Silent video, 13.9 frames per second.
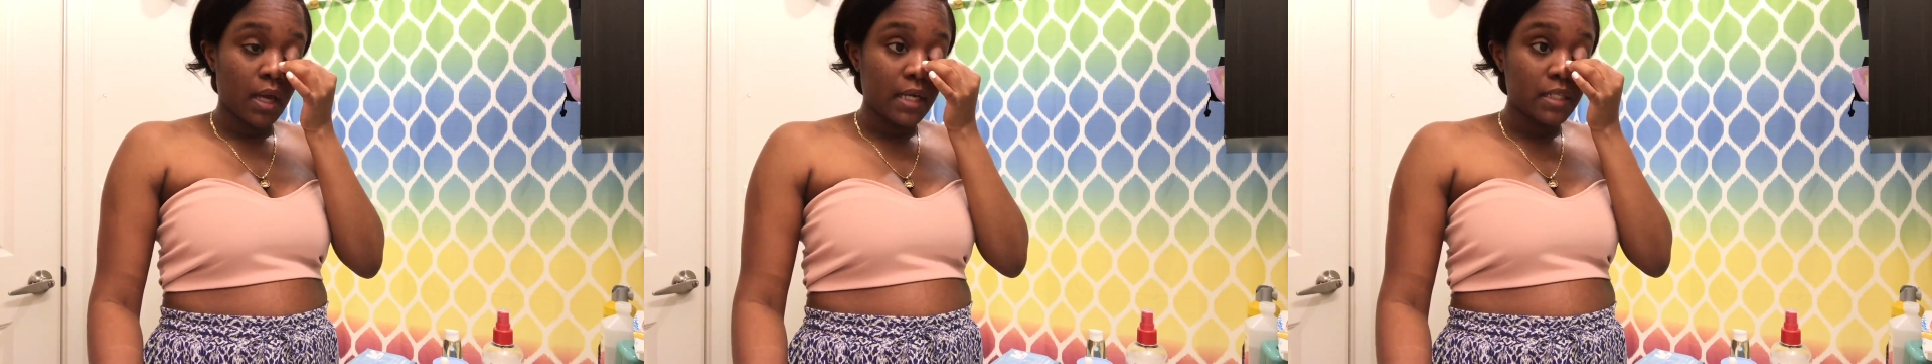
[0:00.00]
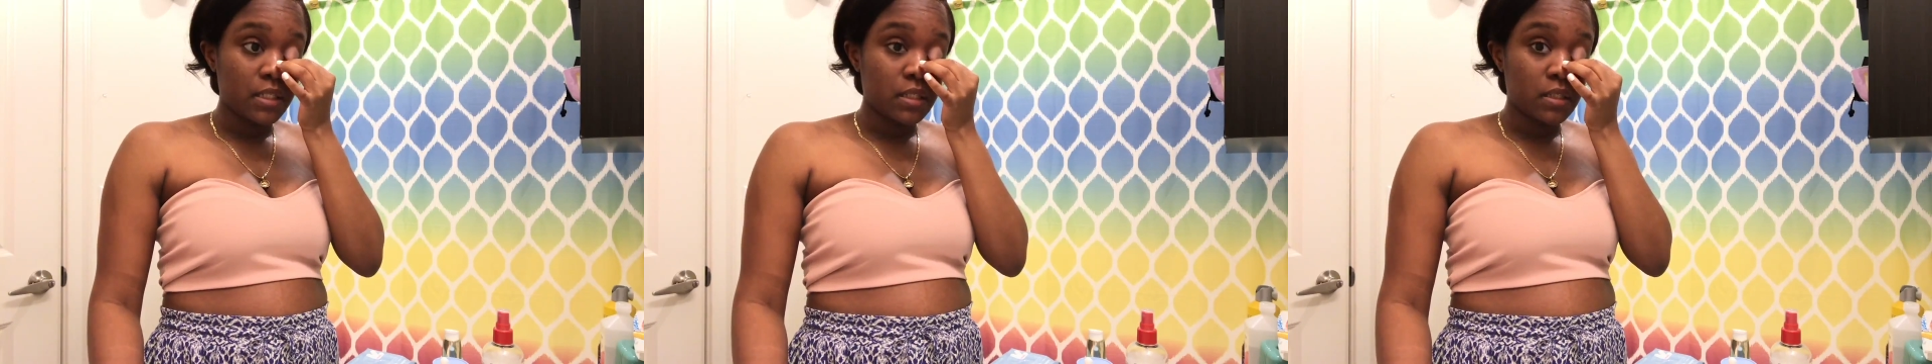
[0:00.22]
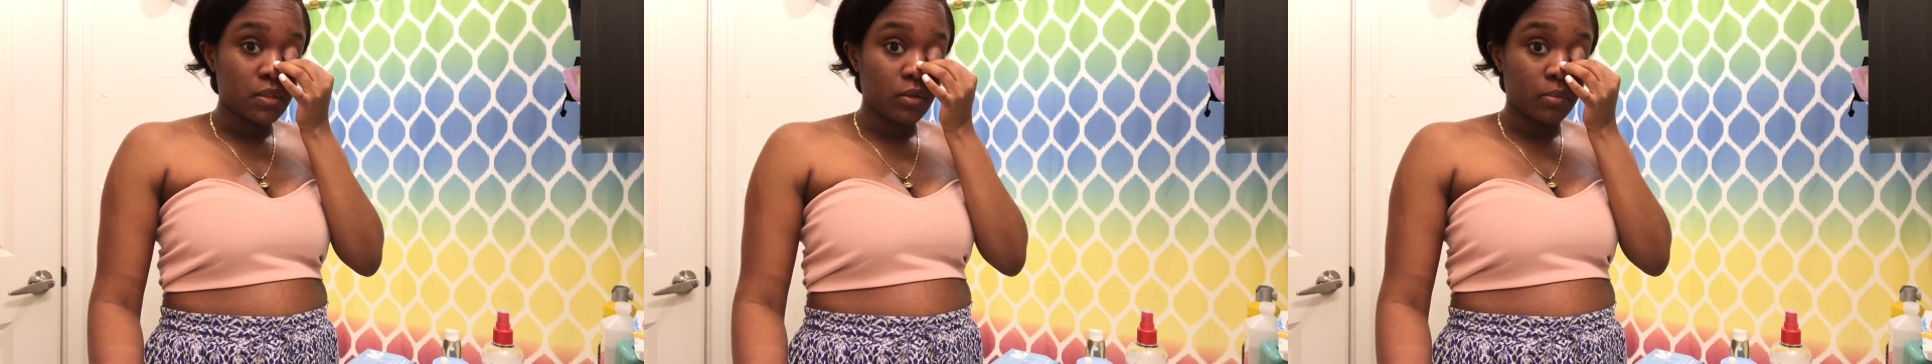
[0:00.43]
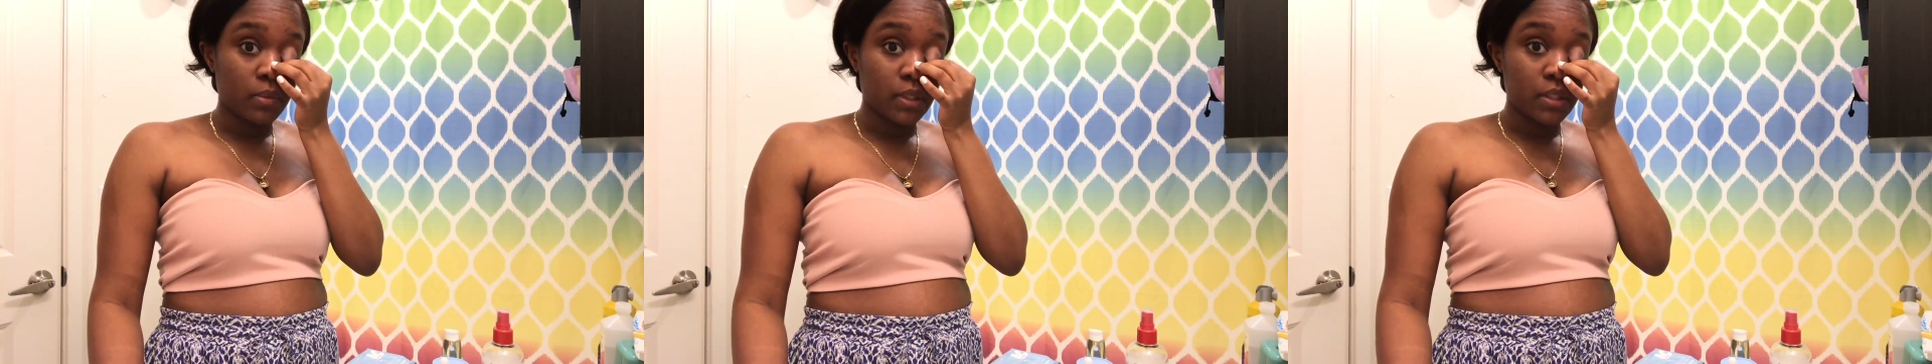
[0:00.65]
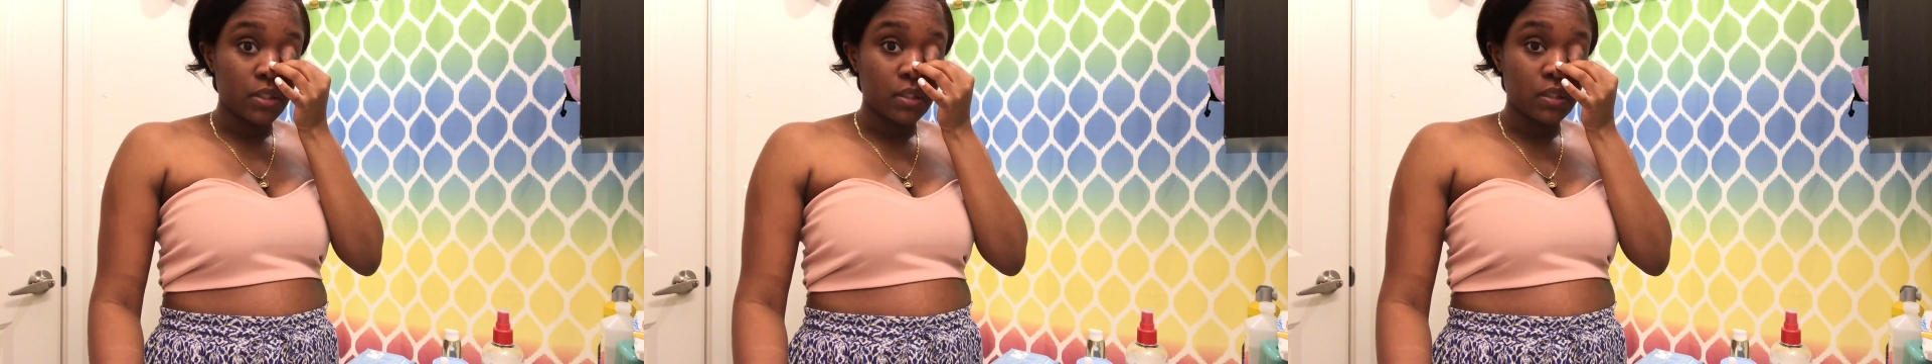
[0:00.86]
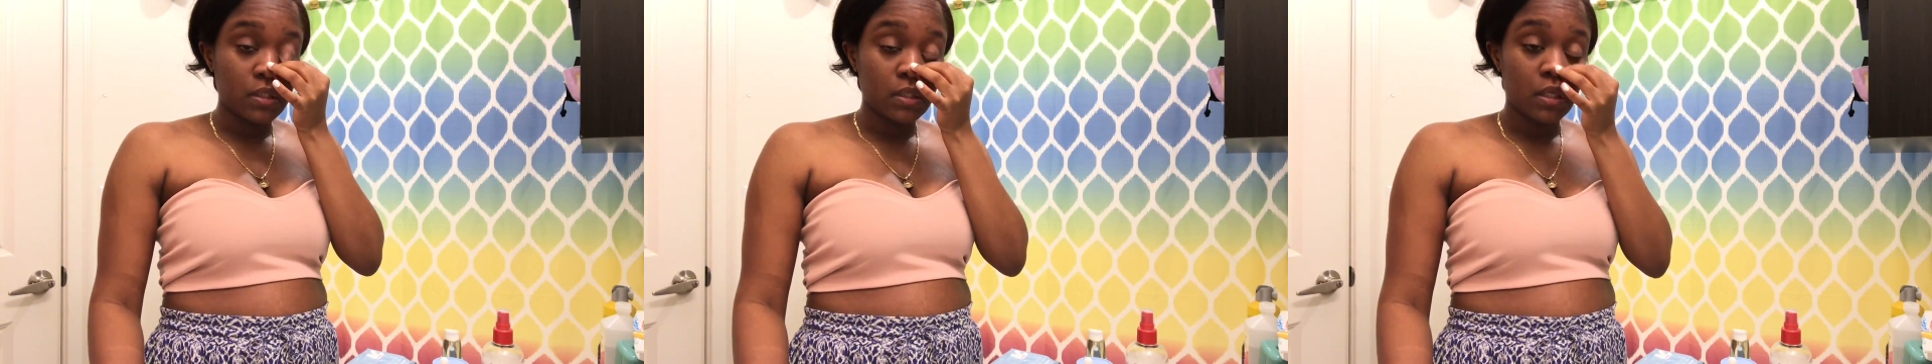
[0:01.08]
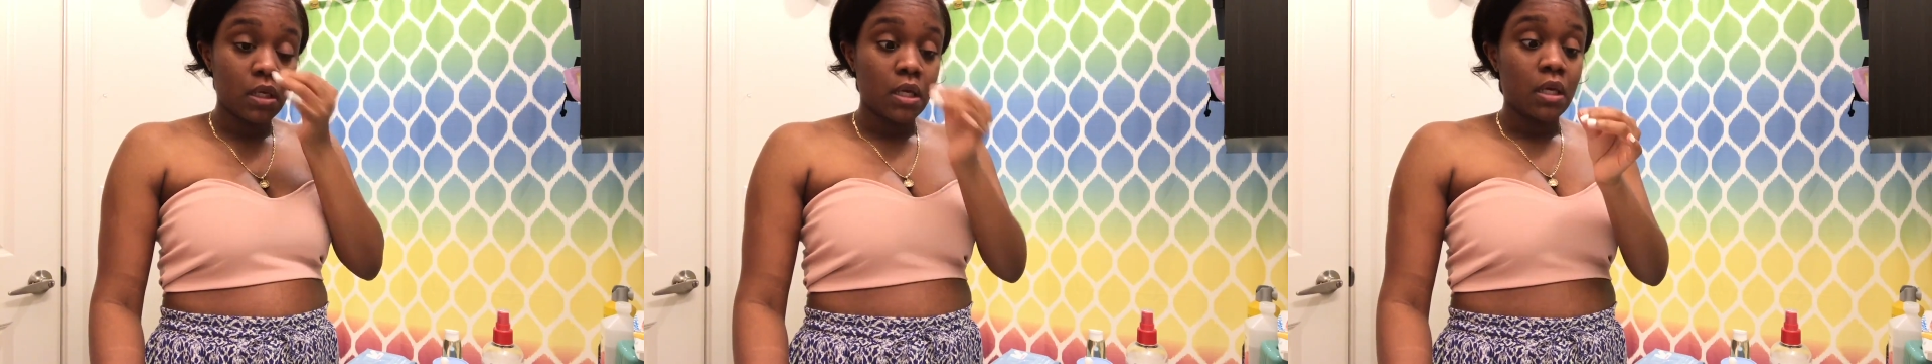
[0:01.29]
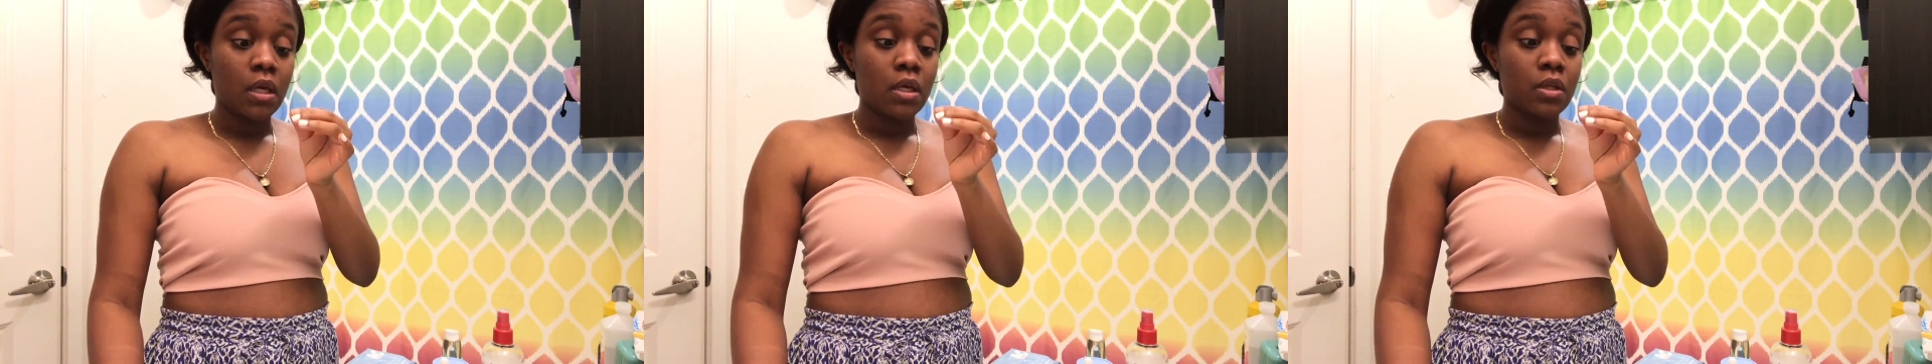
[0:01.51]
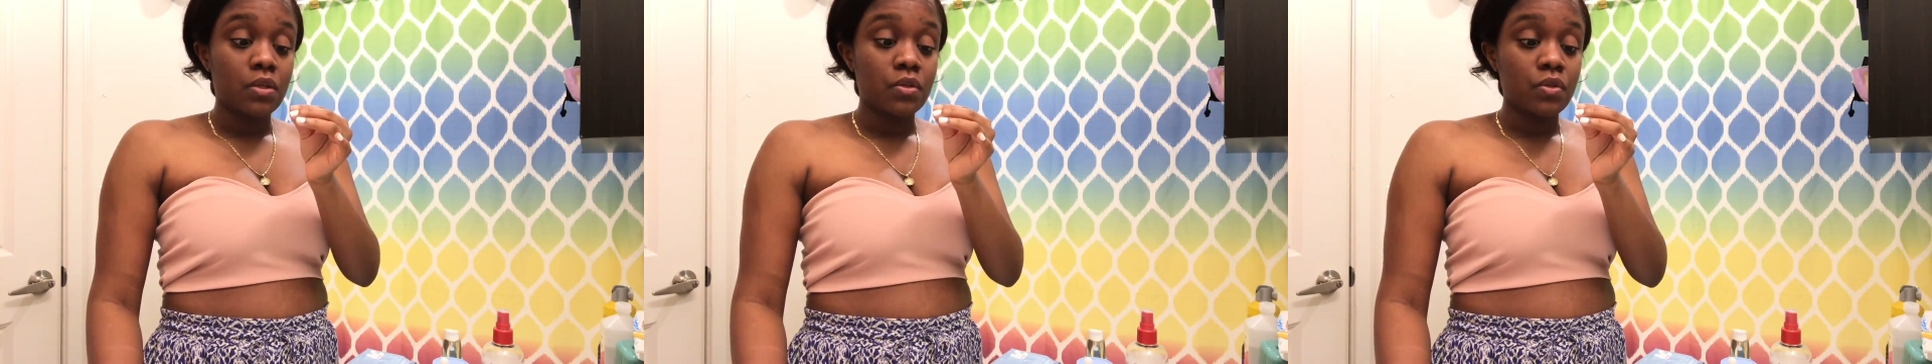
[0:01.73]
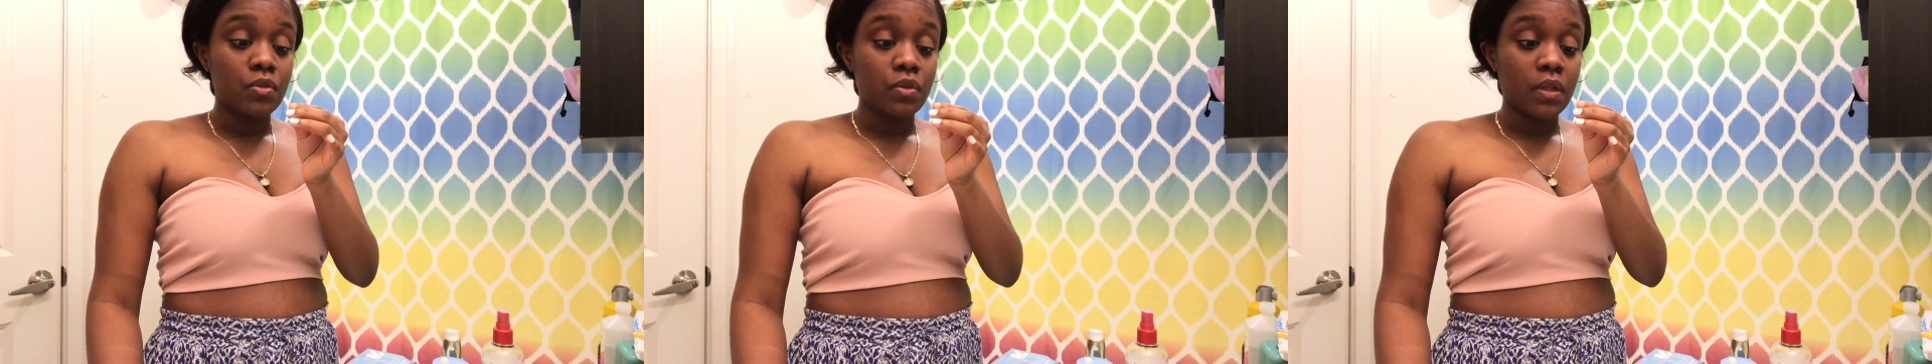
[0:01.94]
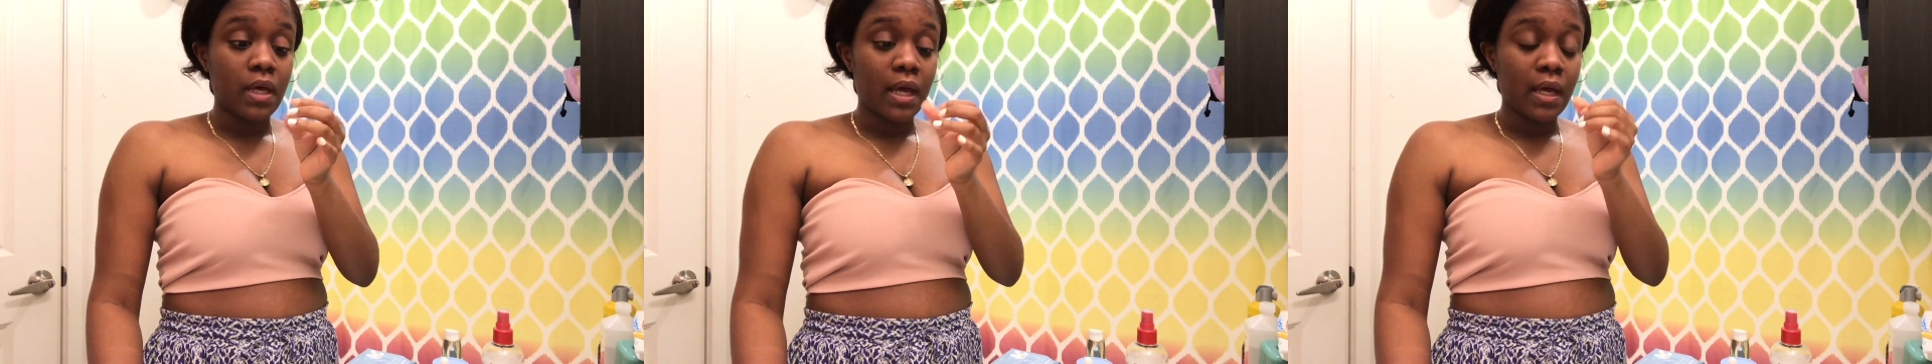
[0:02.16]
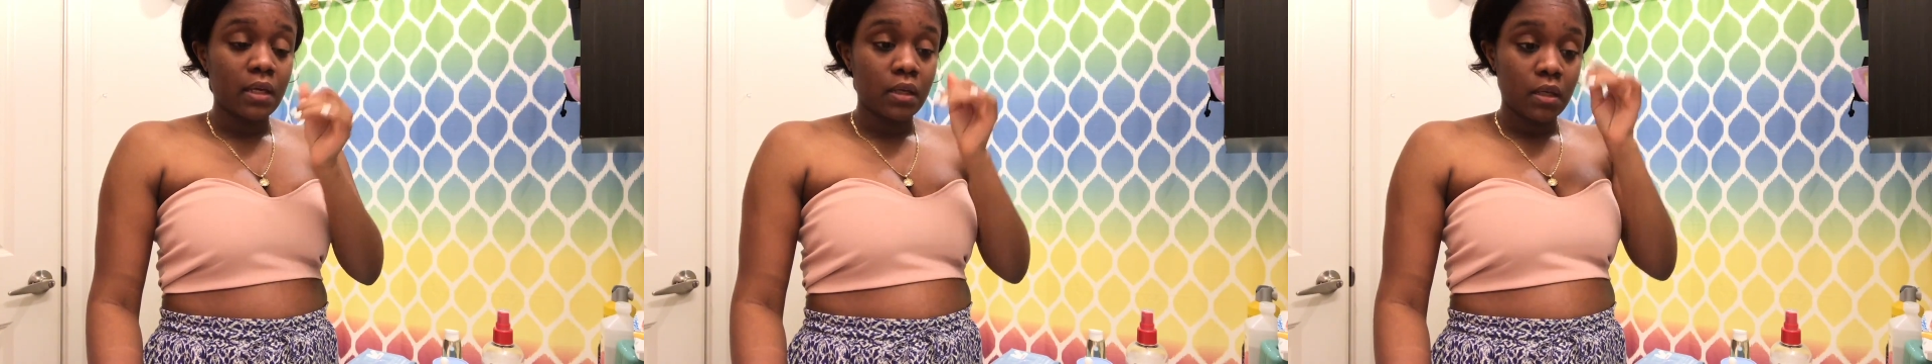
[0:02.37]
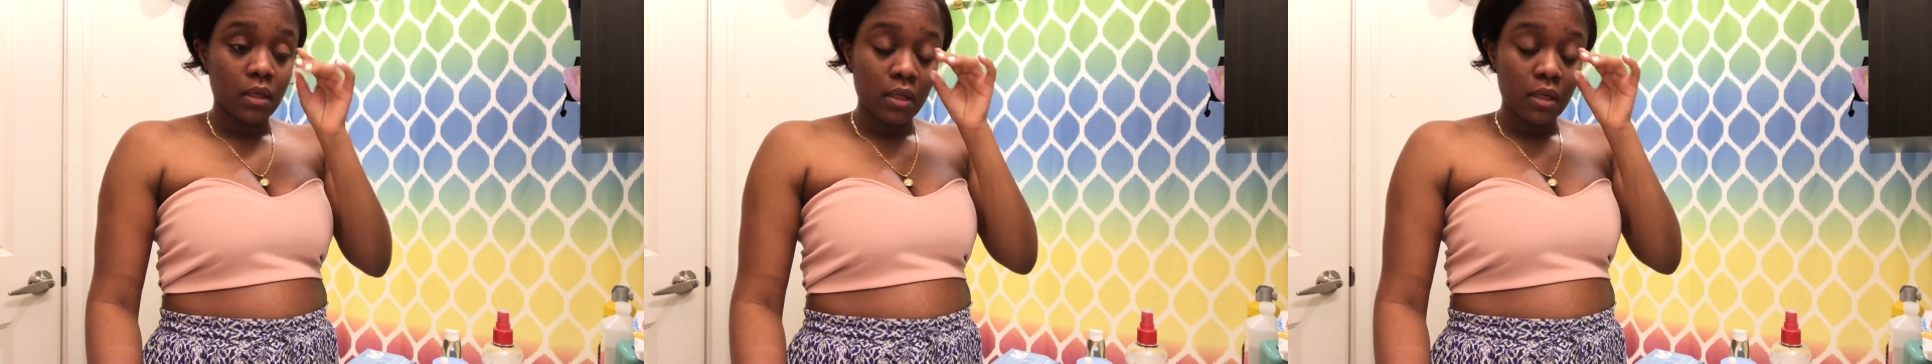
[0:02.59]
I just normally just do that